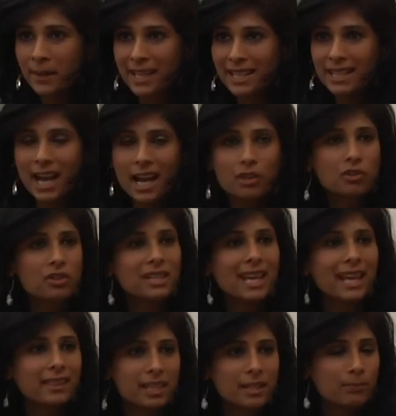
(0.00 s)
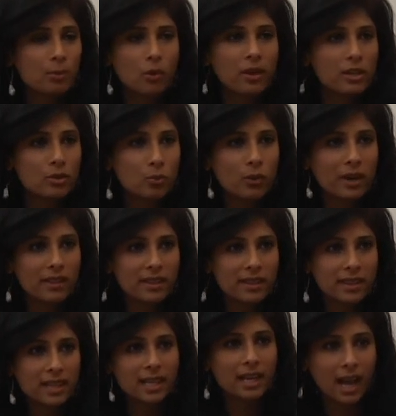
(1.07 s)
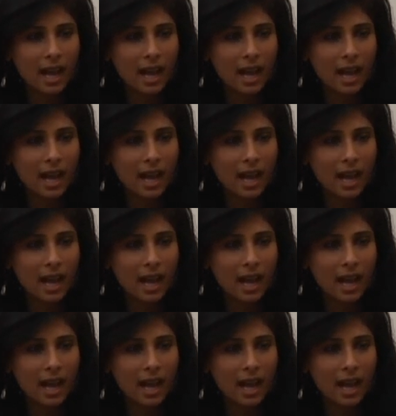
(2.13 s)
But it's hard to see at this point whether the